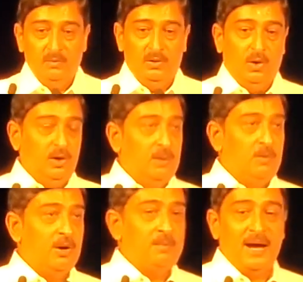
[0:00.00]
We talked
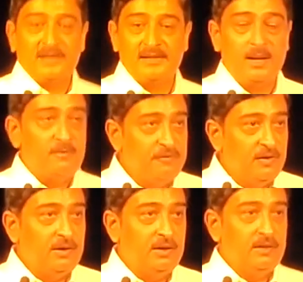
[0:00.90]
about MaXX
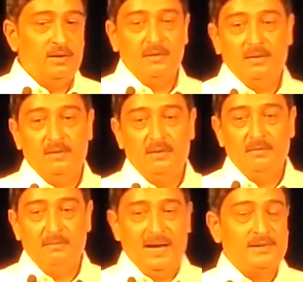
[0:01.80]
comfort,
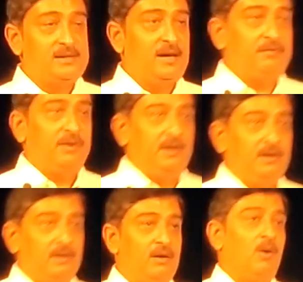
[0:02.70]
MaXX safety,
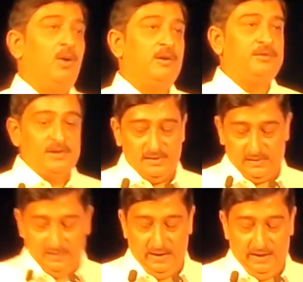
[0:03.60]
all of
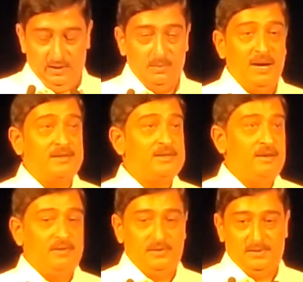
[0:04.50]
this leading to MaXX
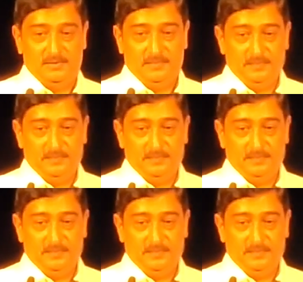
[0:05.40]
savings.